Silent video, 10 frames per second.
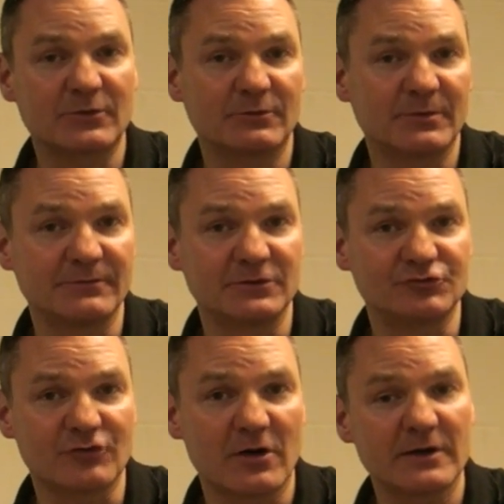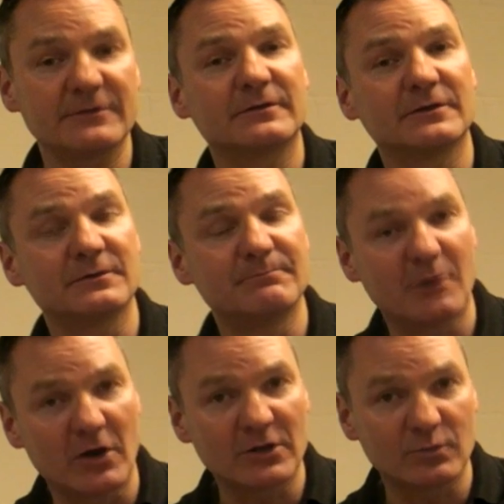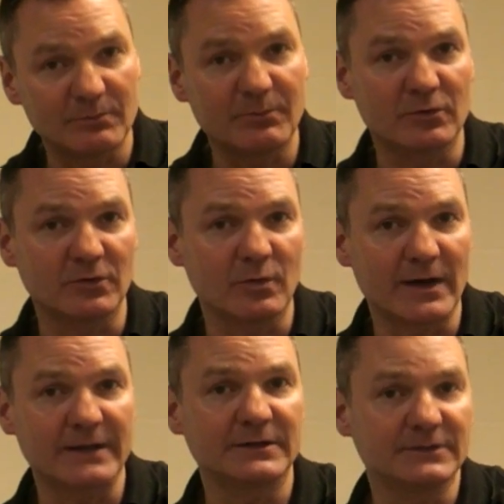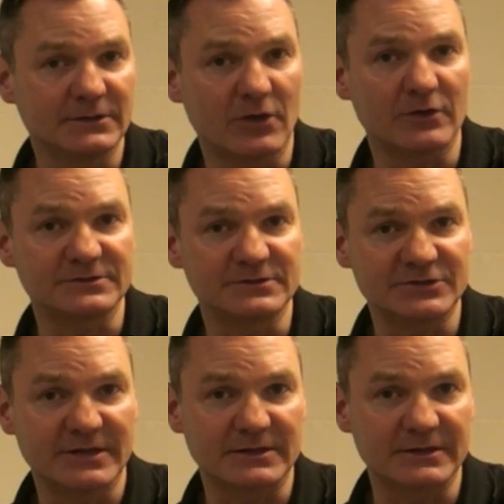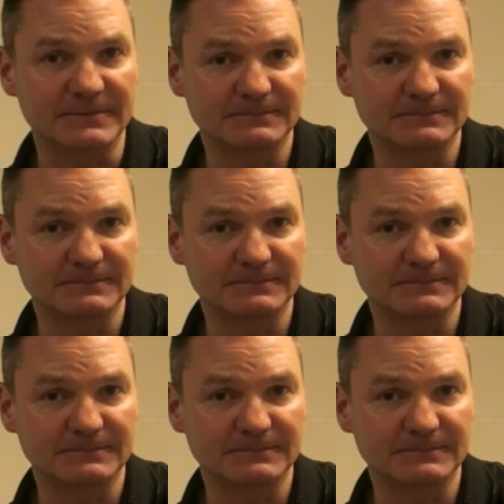up of the drive and the bike will pull away nice and gently.